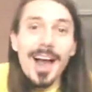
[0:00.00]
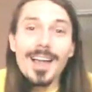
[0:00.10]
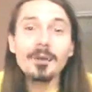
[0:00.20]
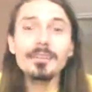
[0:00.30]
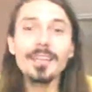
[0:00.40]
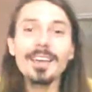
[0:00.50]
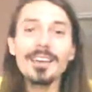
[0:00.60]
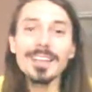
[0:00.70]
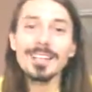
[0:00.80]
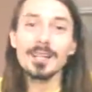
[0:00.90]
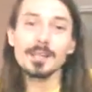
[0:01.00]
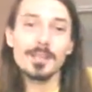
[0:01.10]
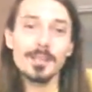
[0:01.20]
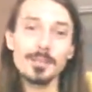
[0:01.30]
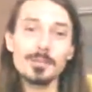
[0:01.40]
Hi out there in
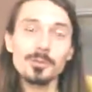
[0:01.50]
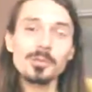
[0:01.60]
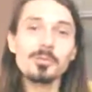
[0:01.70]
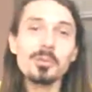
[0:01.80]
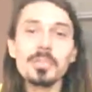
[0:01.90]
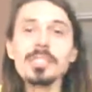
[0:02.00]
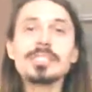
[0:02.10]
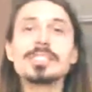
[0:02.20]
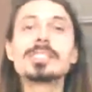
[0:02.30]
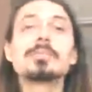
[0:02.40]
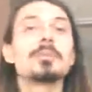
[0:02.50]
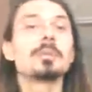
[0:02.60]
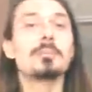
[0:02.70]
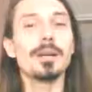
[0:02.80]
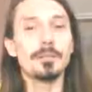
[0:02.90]
the YouTube world, it is me,
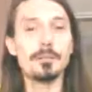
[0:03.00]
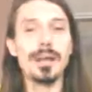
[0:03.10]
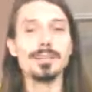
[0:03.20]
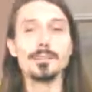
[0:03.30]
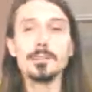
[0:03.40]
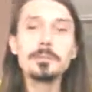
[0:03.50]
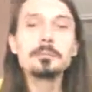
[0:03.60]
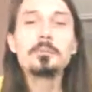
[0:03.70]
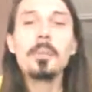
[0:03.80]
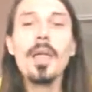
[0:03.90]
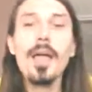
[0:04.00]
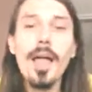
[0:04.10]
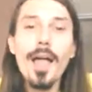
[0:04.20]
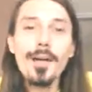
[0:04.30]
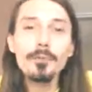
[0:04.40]
the Puzzle Master,
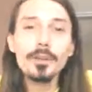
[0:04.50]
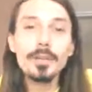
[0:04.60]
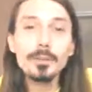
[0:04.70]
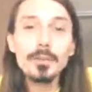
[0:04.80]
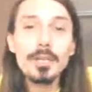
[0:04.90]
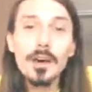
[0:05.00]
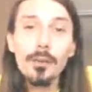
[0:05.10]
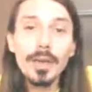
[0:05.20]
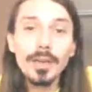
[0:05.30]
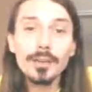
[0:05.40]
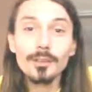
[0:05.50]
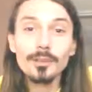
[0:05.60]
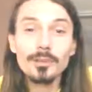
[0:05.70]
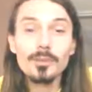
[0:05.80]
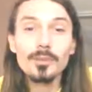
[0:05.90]
and we're going to be going
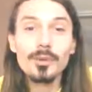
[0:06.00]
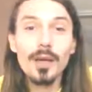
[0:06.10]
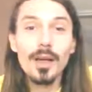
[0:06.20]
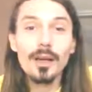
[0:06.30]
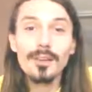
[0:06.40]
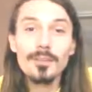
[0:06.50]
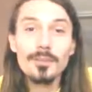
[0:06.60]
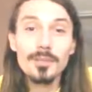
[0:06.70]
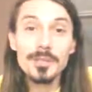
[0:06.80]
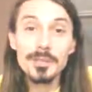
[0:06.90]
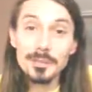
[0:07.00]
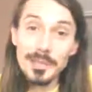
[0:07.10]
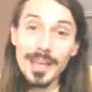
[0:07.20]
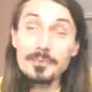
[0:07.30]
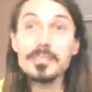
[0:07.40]
through the
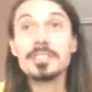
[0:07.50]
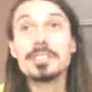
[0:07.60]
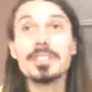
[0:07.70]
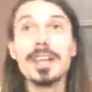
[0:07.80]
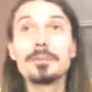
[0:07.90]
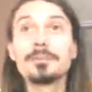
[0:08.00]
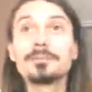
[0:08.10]
Nakshatras today.